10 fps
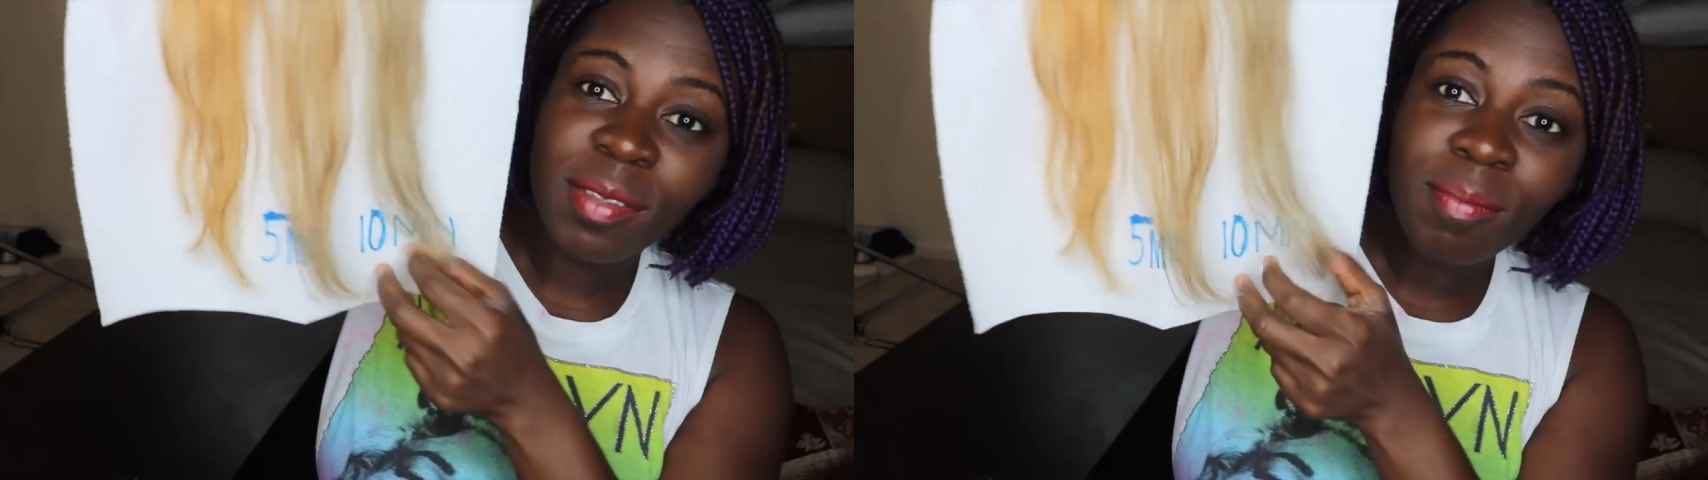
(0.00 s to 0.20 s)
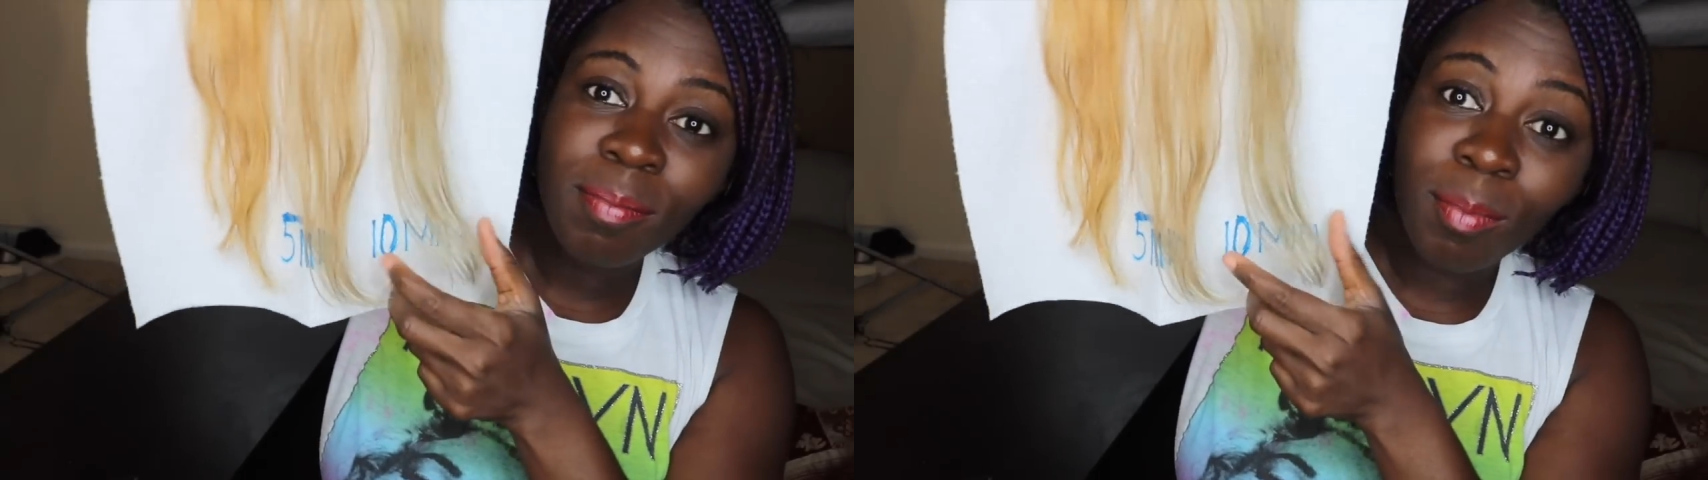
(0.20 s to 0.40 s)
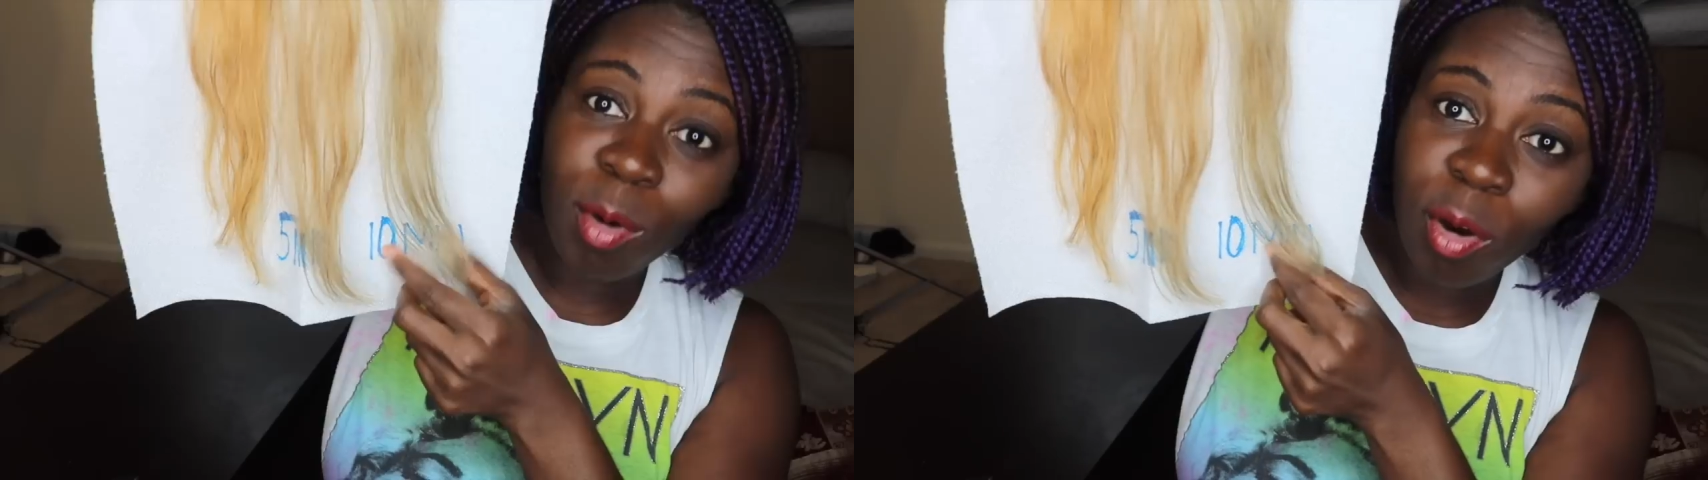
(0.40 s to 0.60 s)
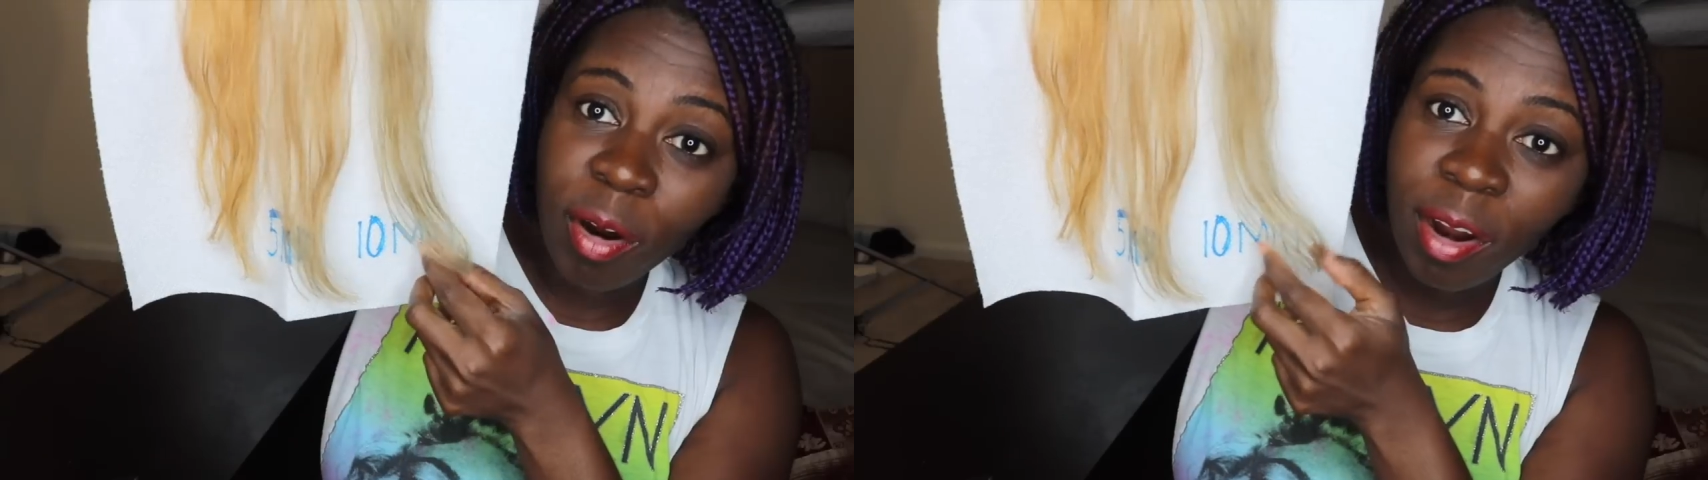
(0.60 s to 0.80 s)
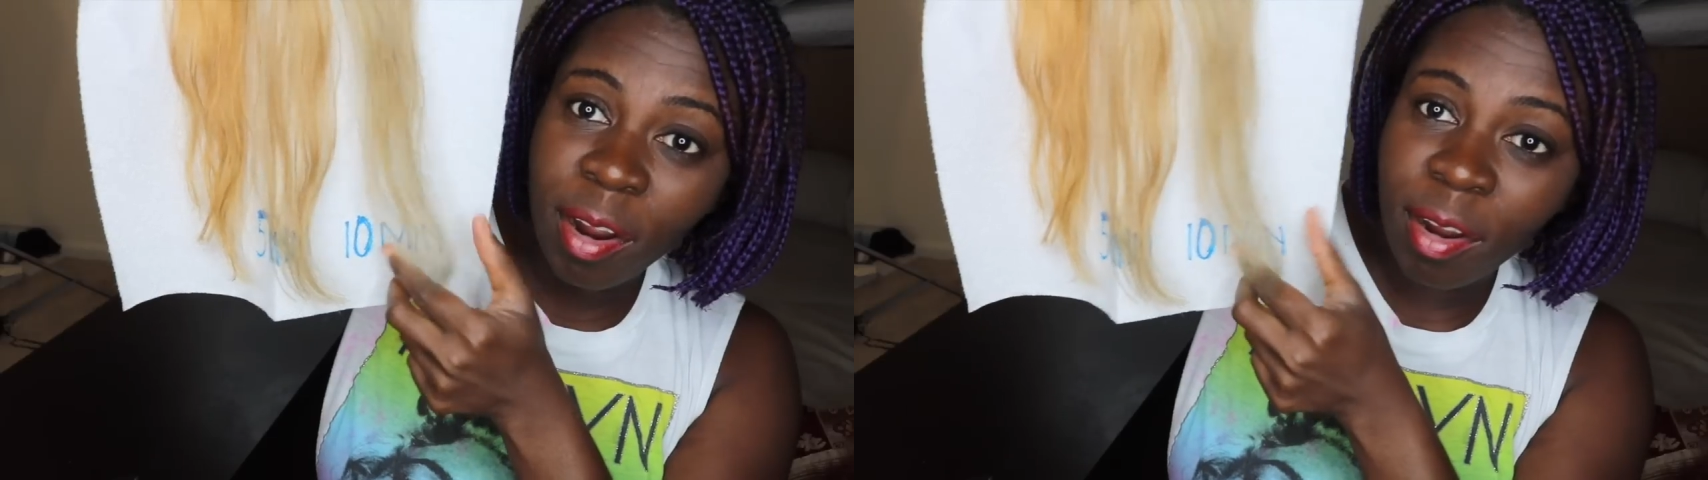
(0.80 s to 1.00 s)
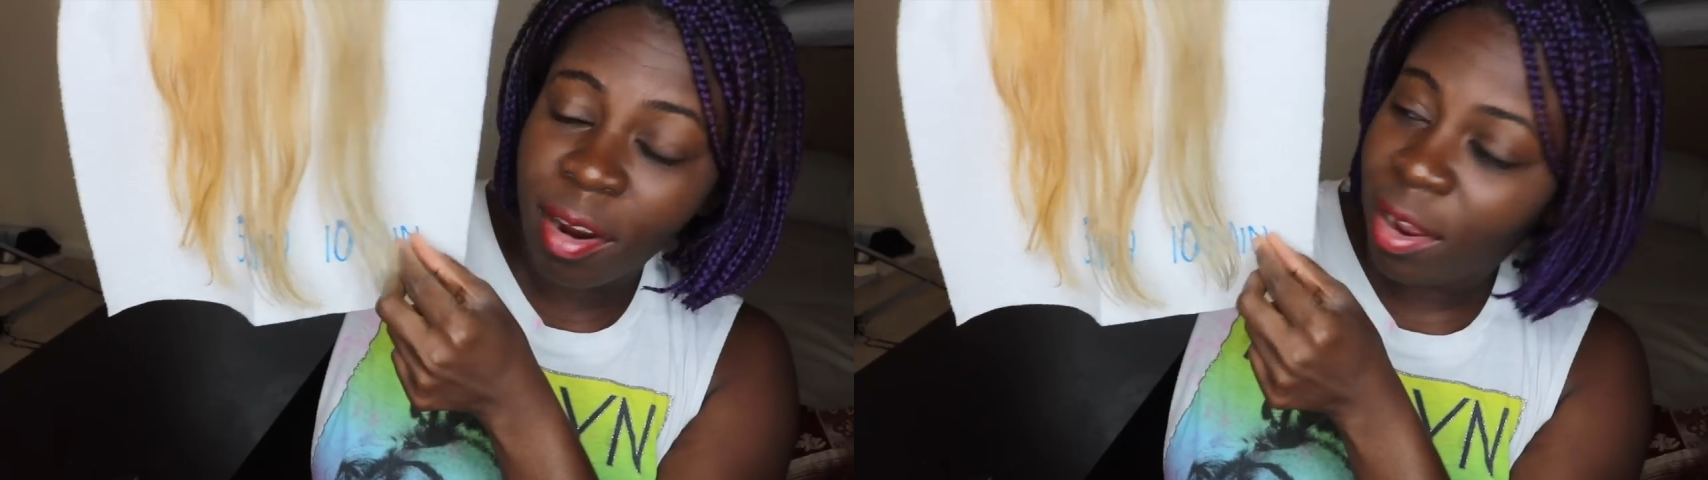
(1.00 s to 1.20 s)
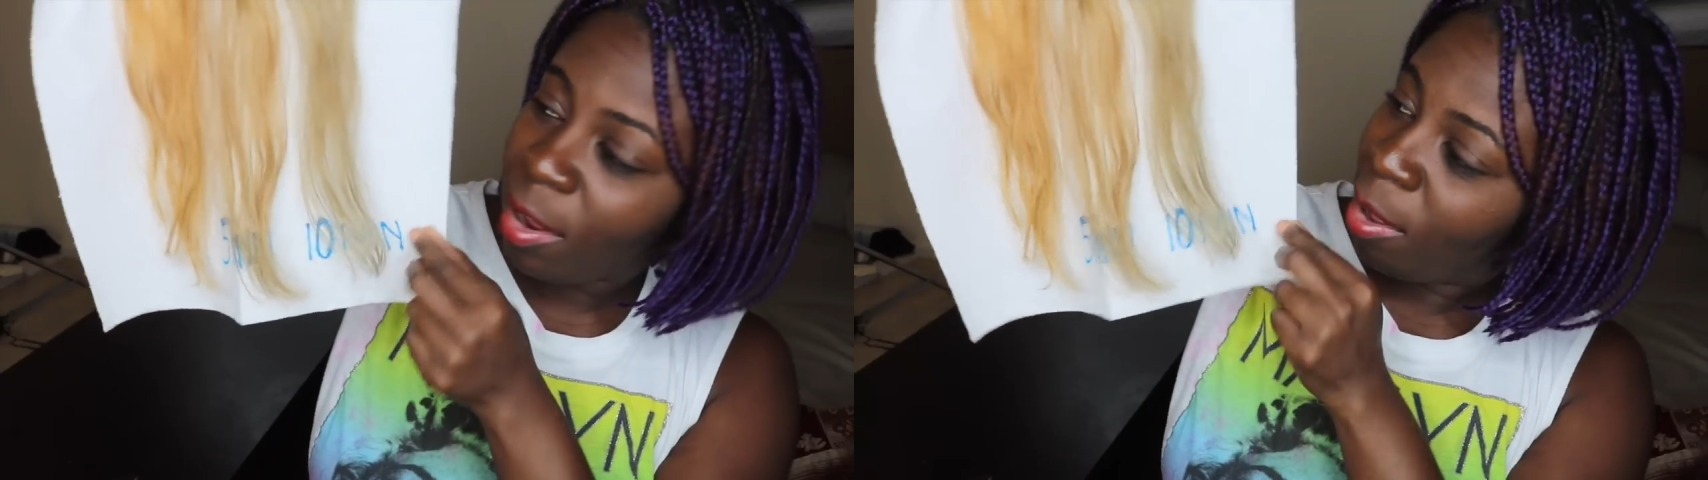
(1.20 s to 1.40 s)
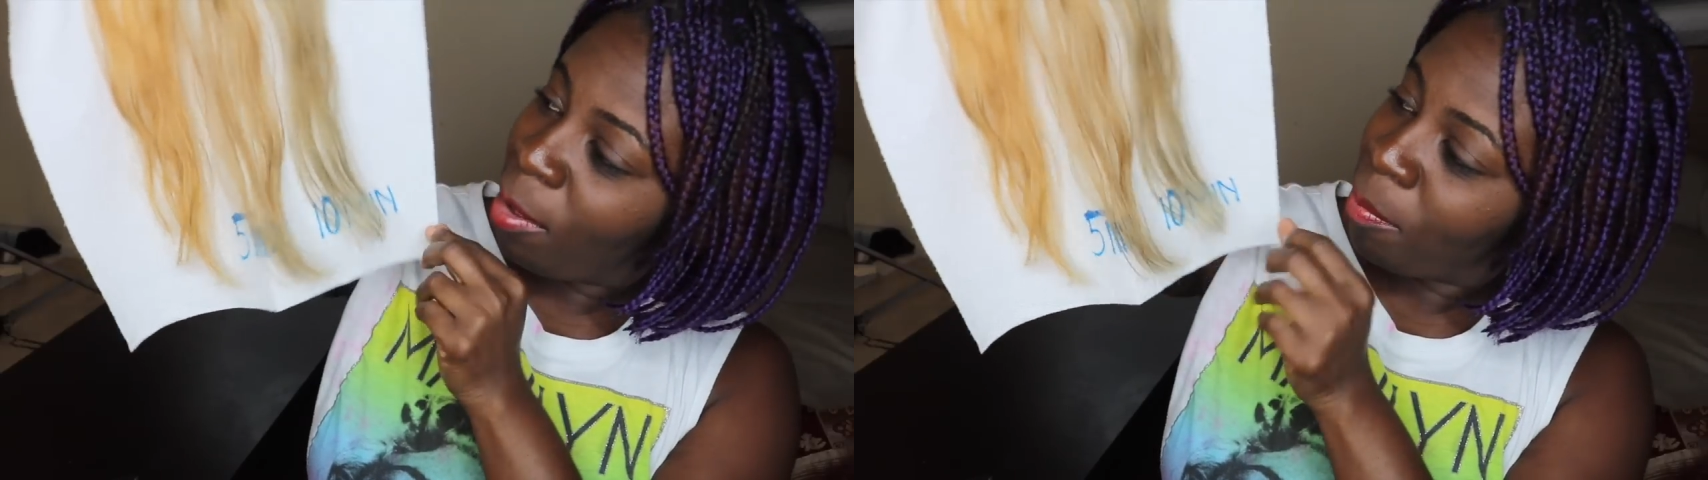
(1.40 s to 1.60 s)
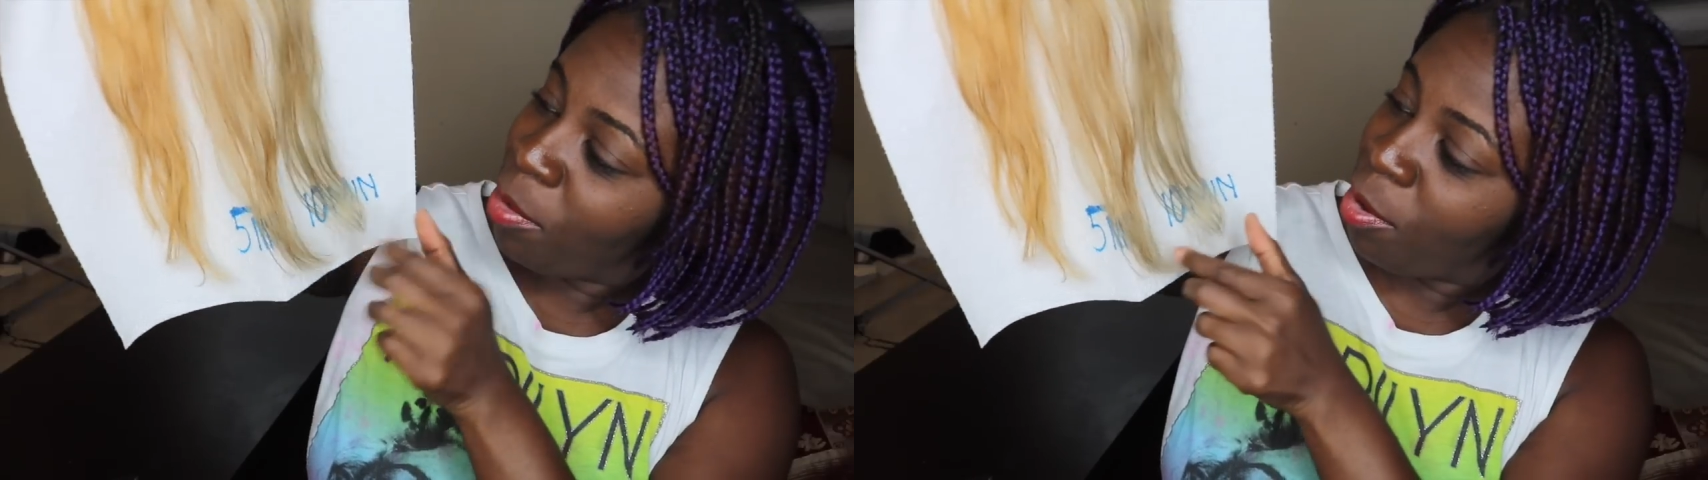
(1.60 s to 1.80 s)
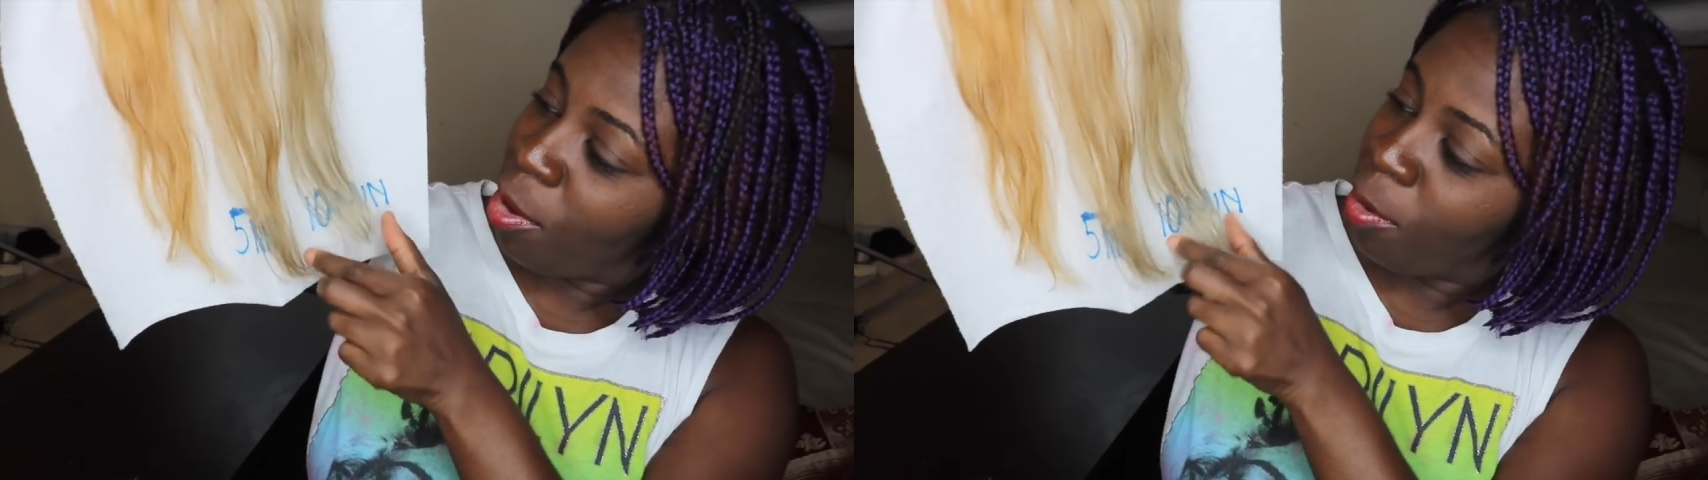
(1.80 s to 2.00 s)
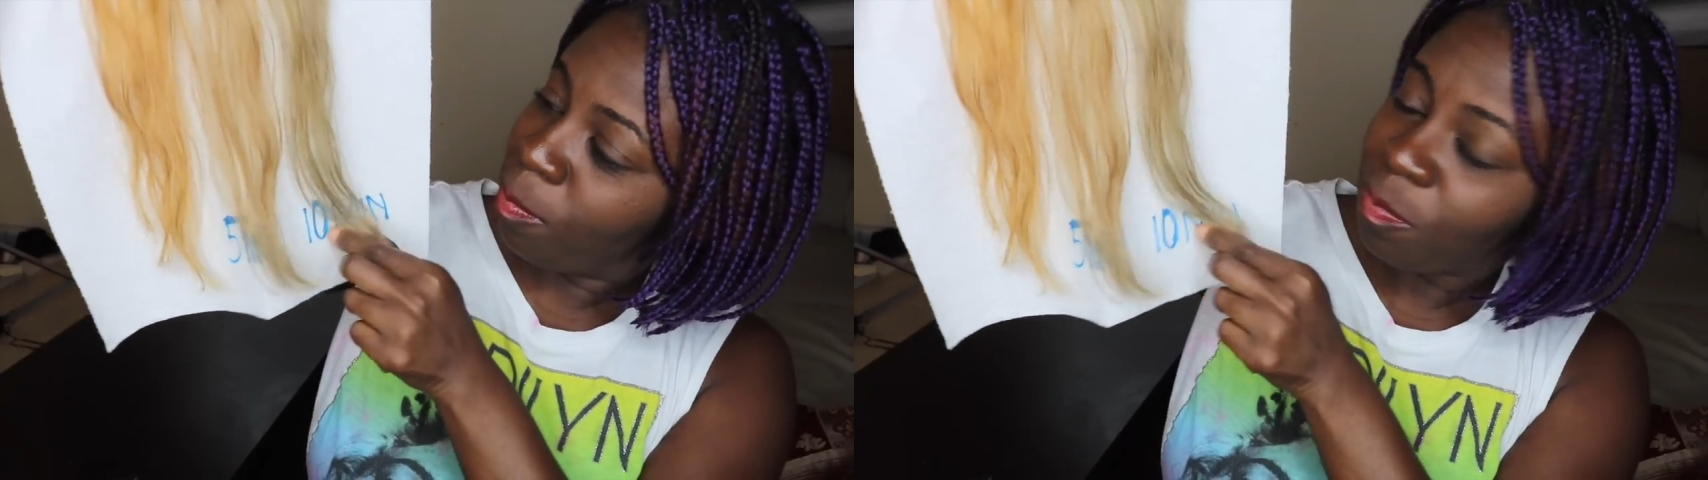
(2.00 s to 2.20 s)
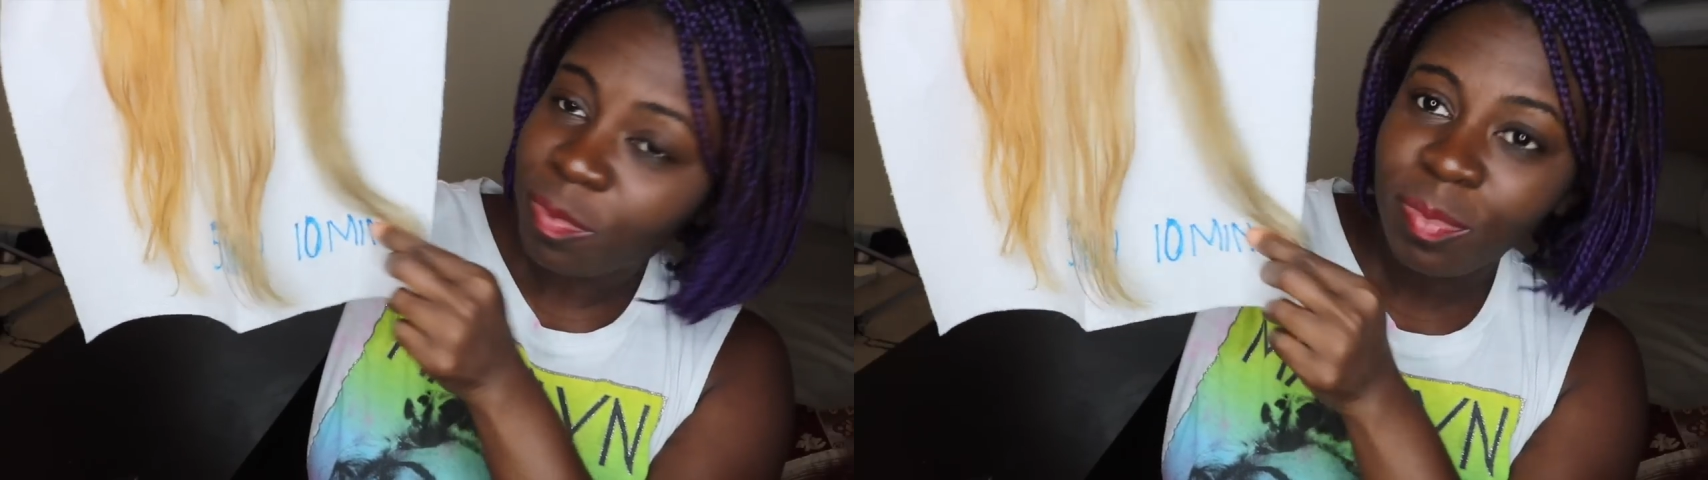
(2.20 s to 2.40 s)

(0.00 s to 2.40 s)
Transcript: more, you know,